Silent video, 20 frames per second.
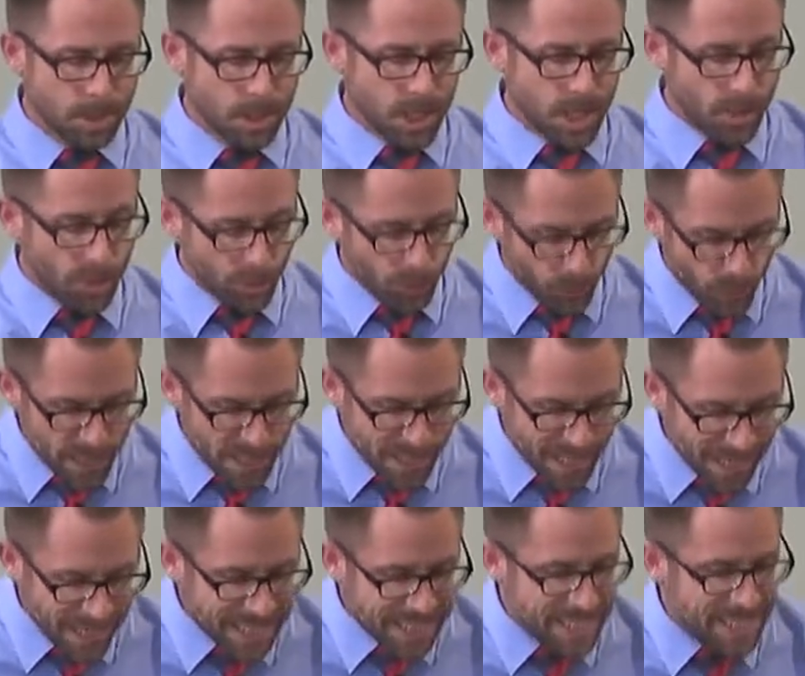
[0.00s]
In
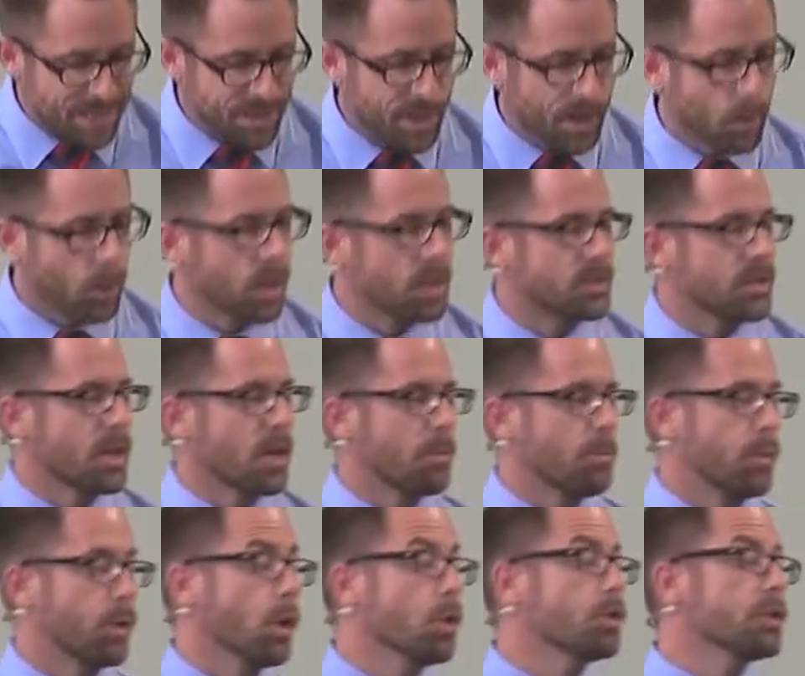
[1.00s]
390, there was a
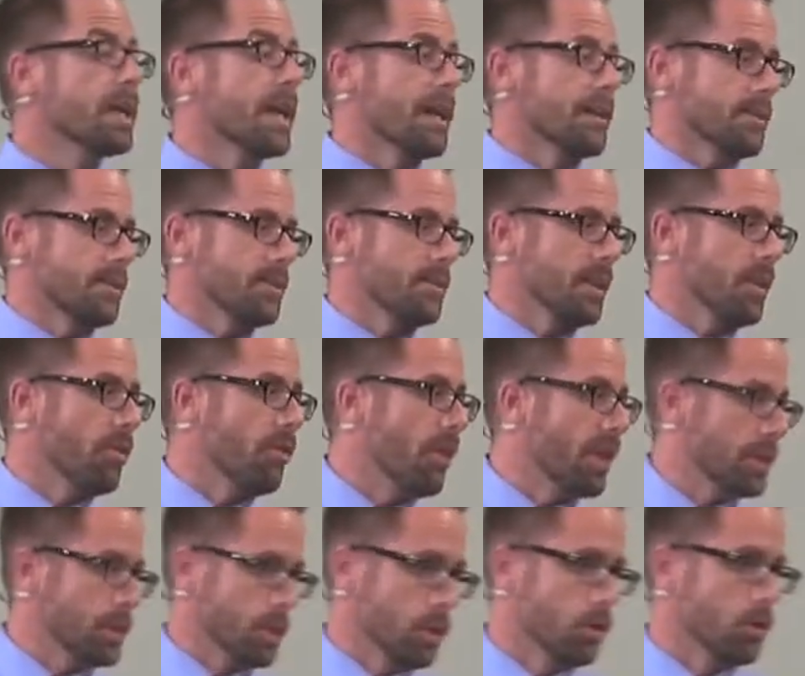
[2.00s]
protest in
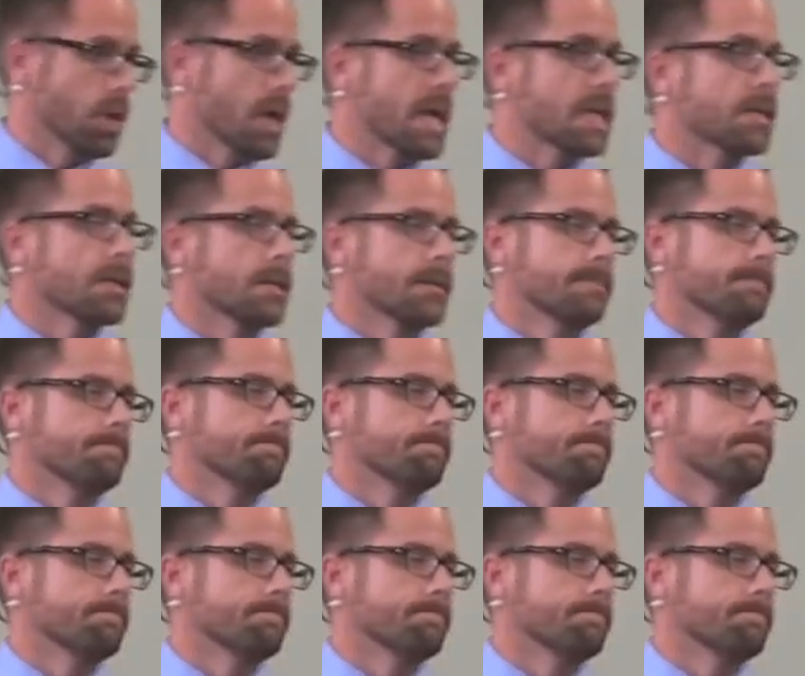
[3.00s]
Thessalonica,